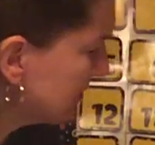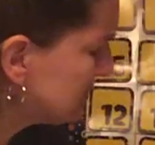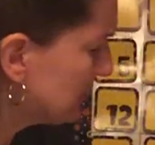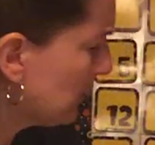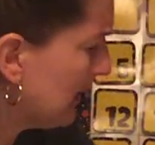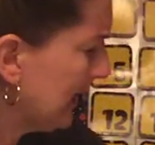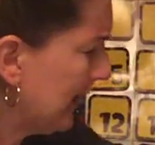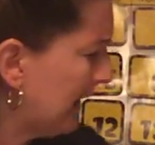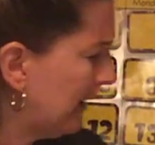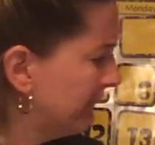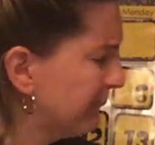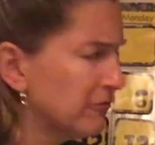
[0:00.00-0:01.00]
ones do I
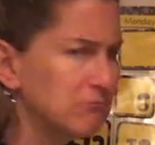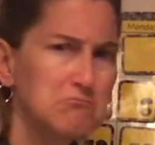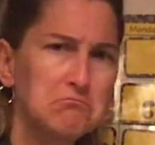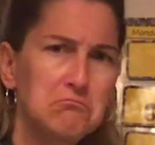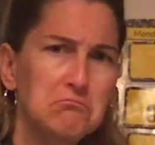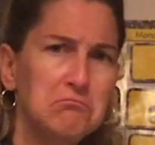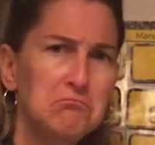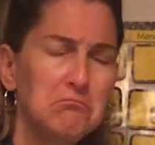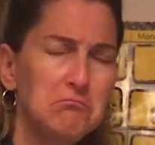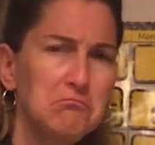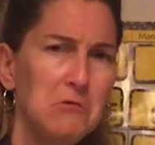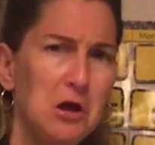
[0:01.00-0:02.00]
have?
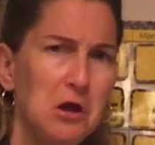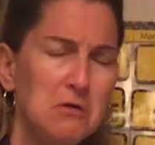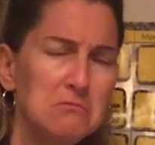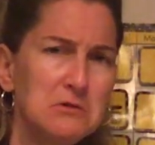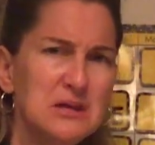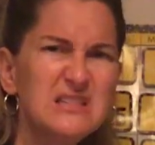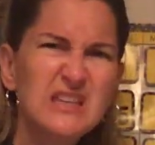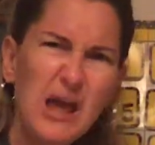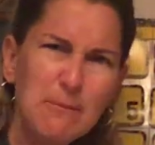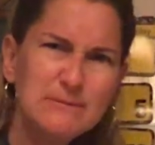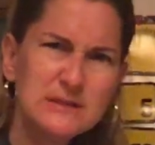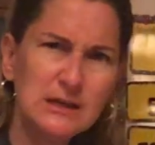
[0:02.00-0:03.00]
Oh, it's
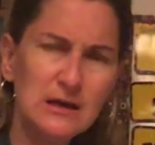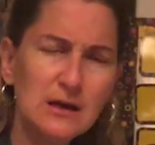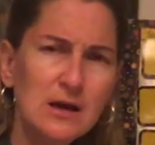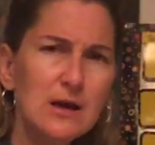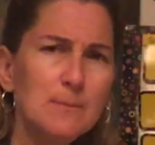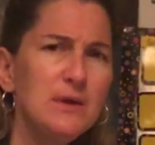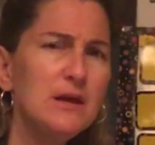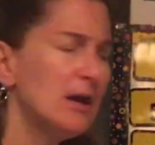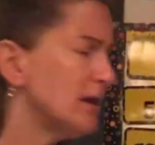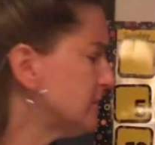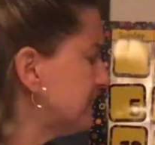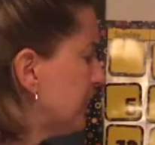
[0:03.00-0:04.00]
empty,
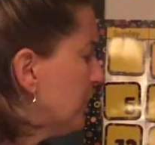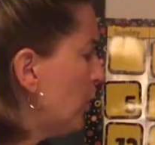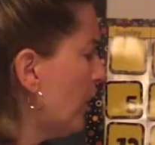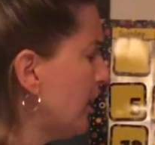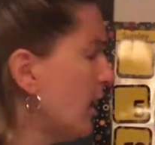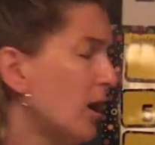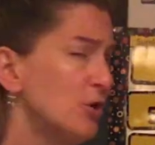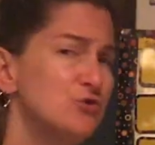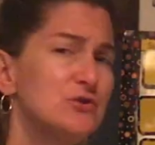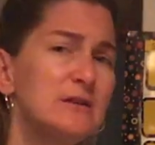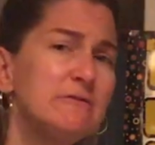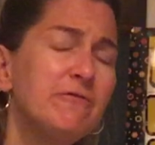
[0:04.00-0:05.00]
because for
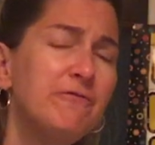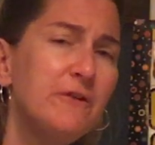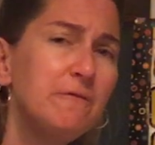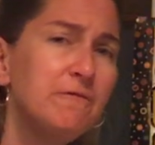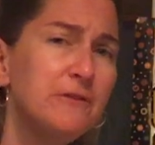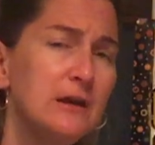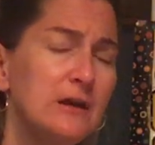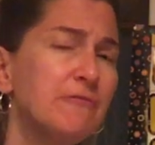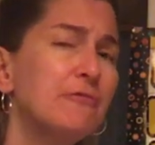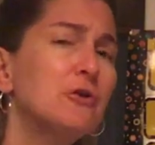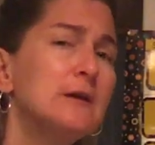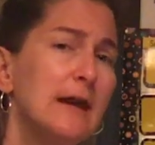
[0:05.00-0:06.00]
150
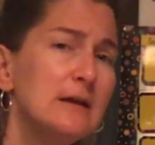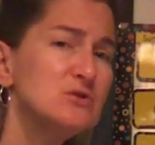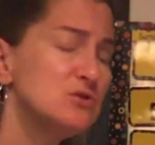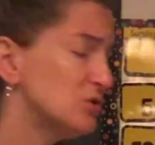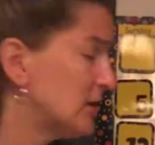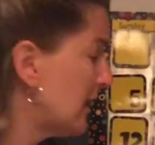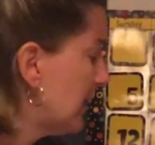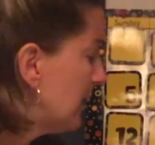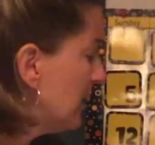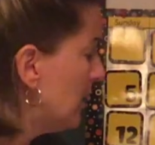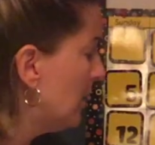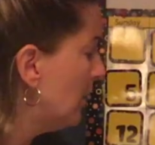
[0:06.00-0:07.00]
for
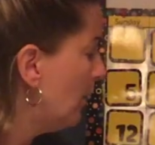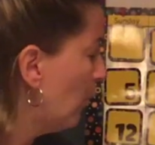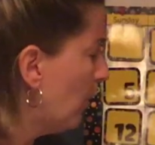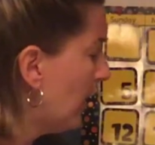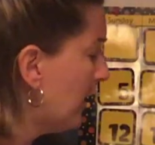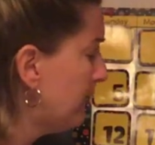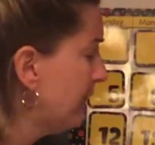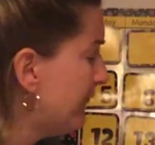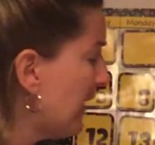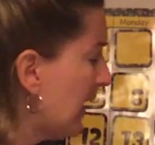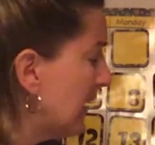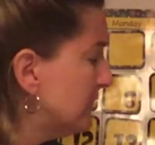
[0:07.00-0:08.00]
yesterday,
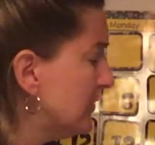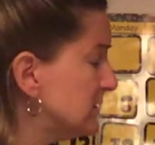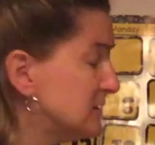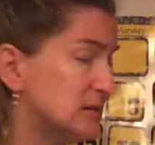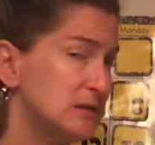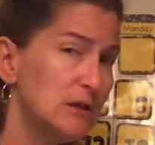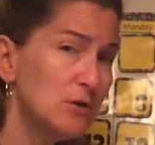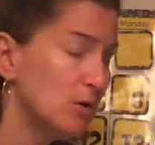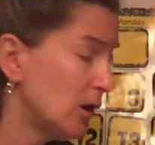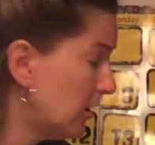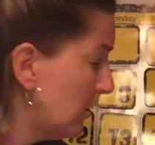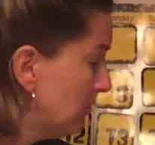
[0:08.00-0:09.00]
150,
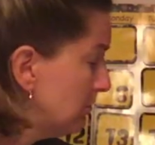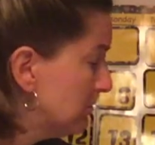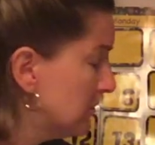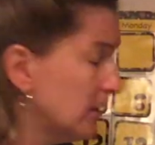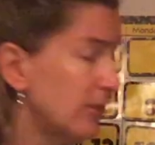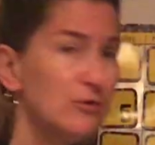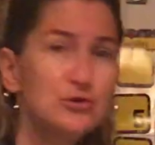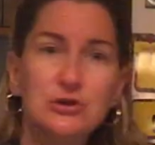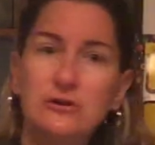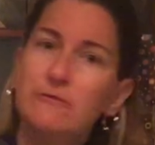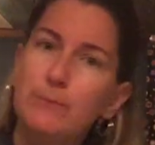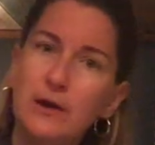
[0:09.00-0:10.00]
there
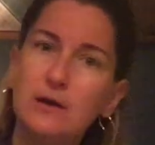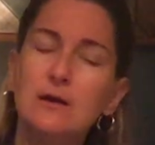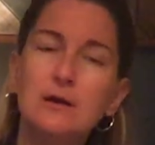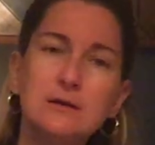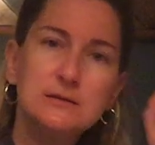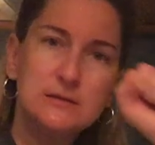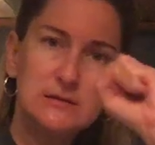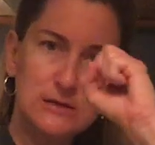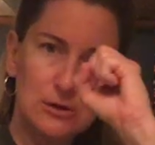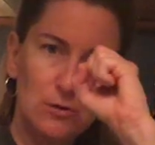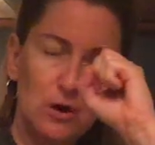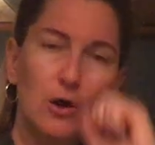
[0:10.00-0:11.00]
should have been
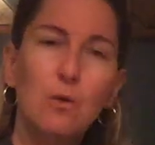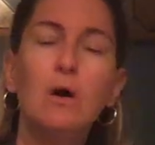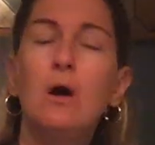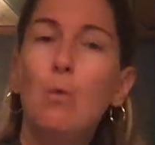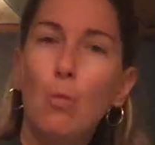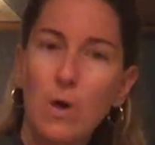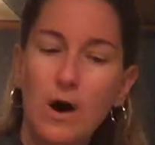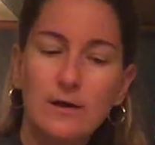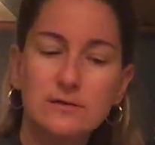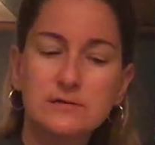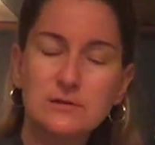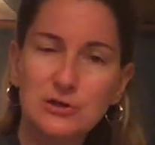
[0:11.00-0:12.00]
0
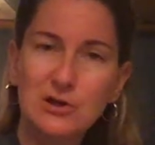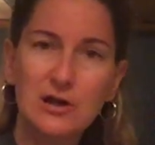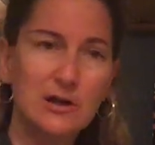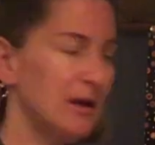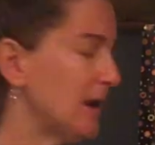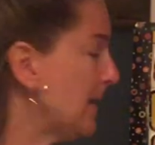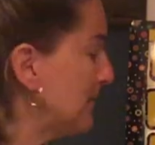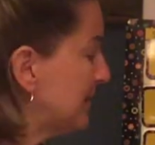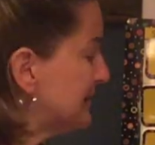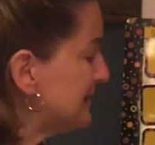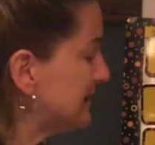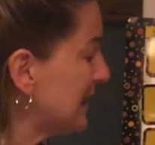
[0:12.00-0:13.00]
ones. Good.
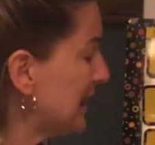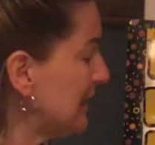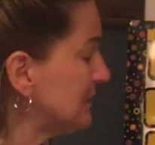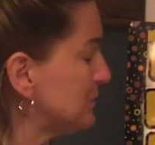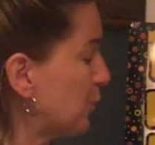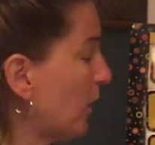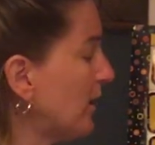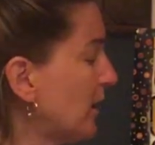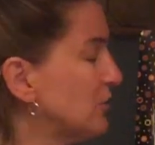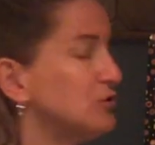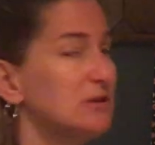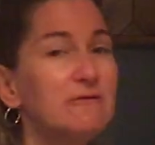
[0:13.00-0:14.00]
But today is
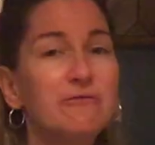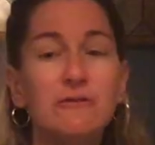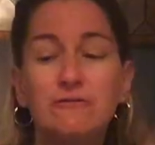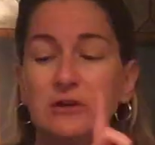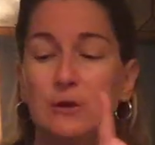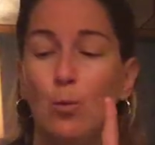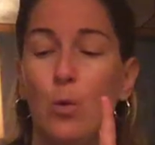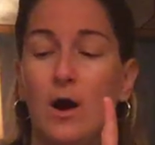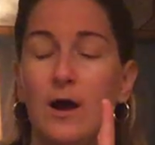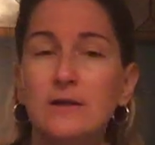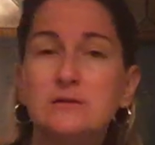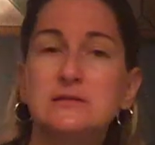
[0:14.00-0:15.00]

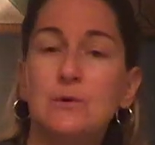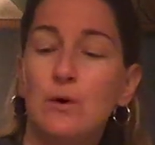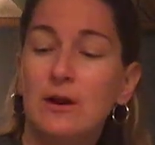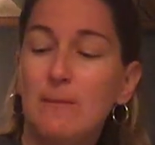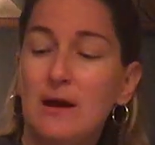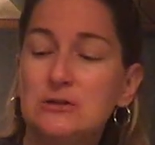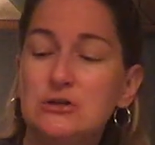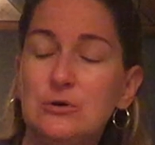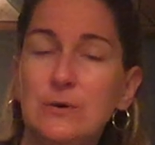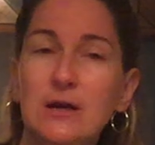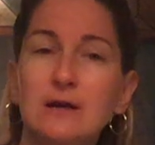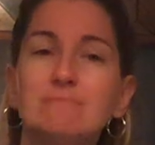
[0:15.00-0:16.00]
151, so what am I
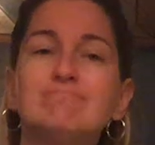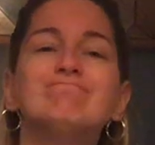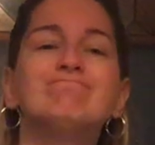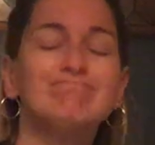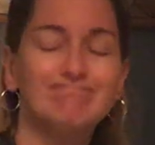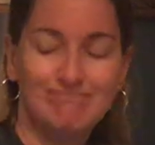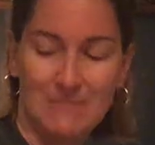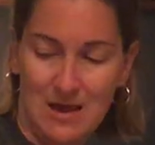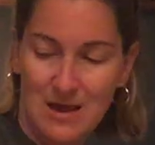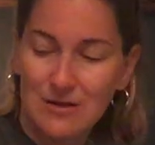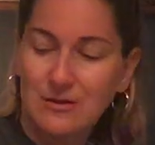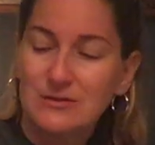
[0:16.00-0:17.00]
doing?
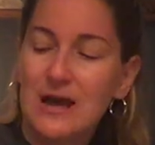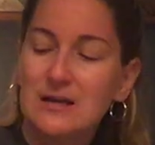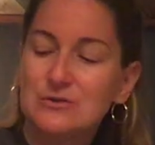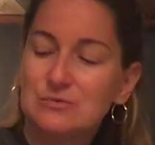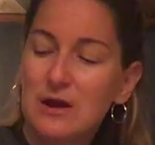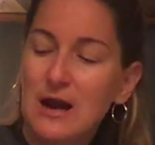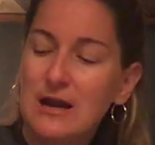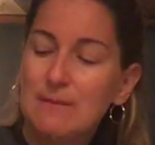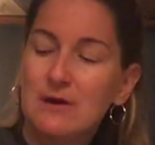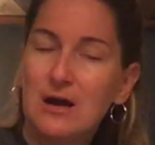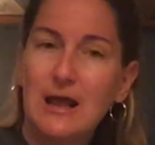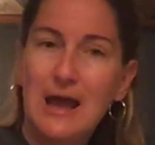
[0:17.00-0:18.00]
That's right, I'm
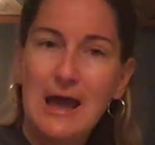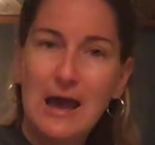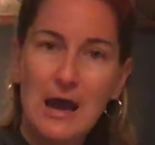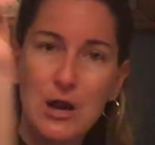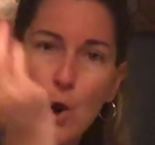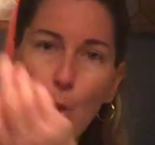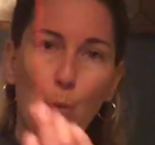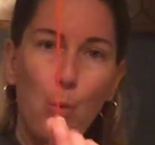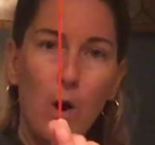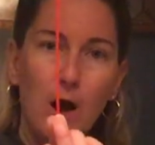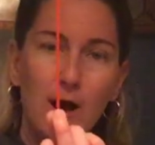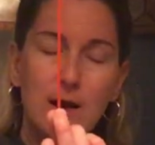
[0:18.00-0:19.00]
going to add
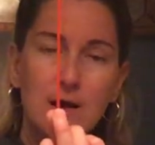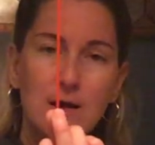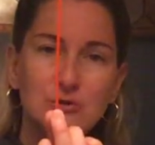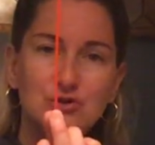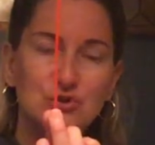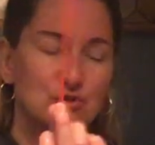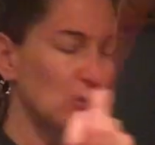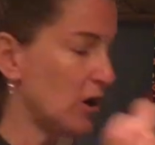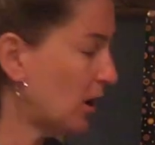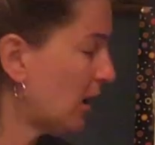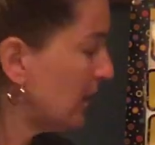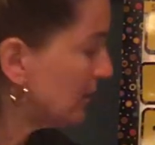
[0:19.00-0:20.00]
1
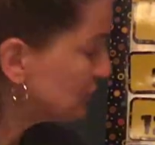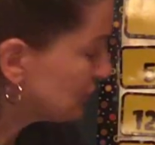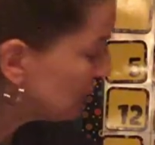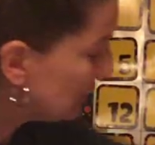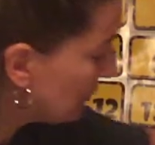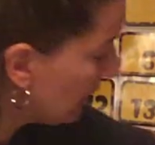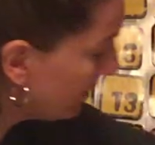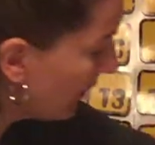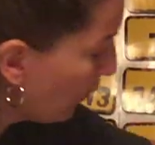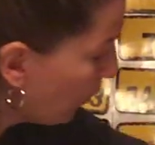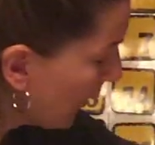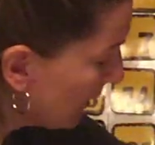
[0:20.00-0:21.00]
straw to
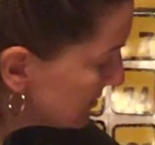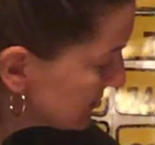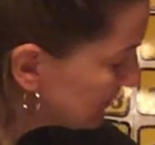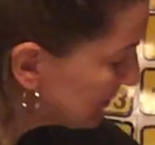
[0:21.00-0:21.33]
the ones